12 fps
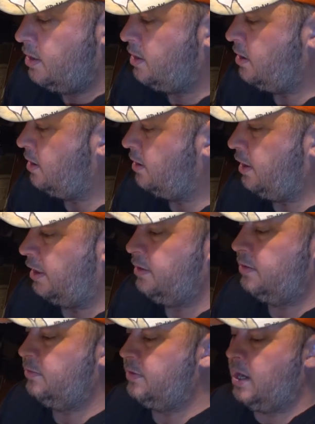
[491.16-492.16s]
this is the
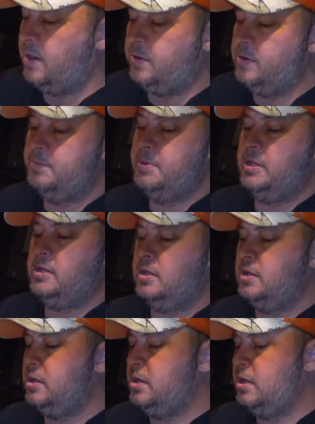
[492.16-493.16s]
technical data on the
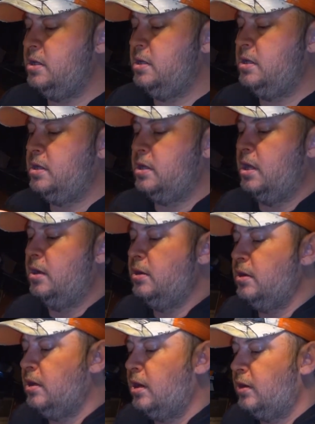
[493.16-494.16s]
pistons so
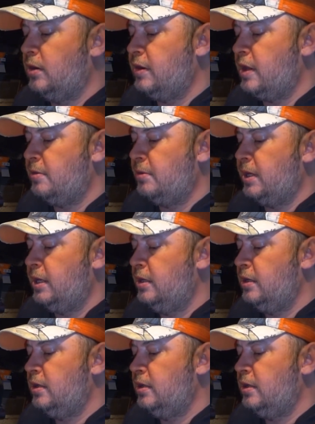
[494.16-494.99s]
I'll give that a read